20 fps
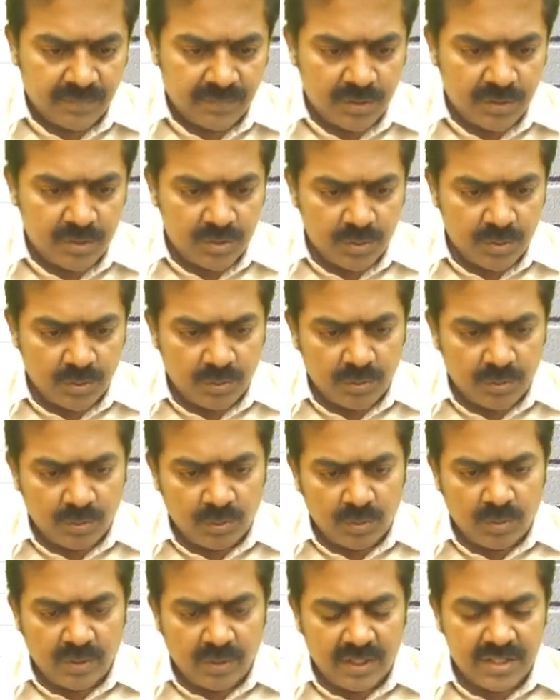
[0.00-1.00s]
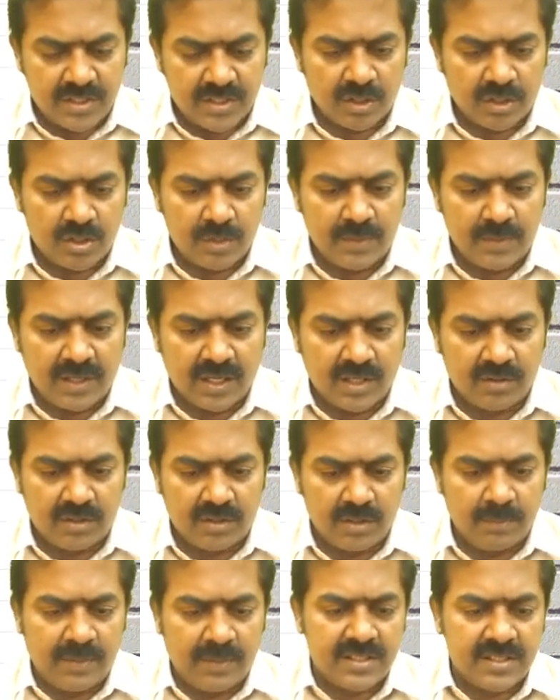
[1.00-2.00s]
So overheads are to be
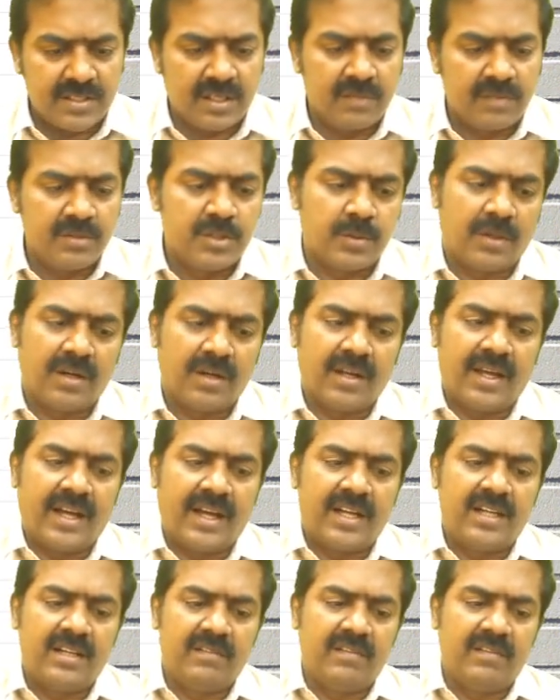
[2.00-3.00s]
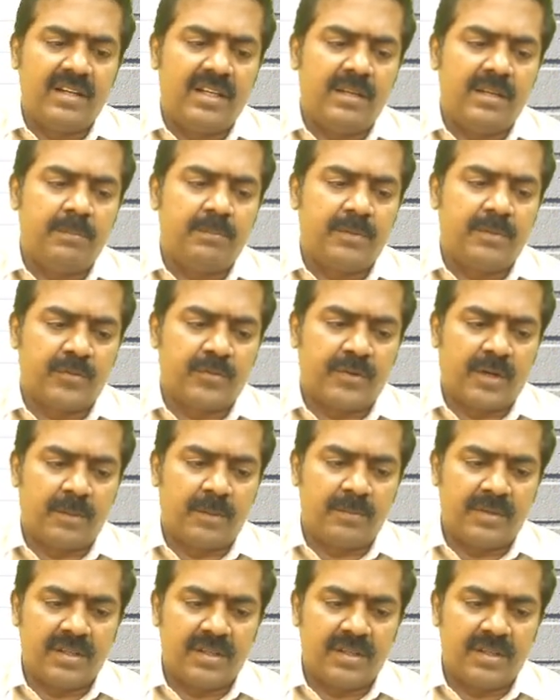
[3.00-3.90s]
recovered based on which one? Activity performed.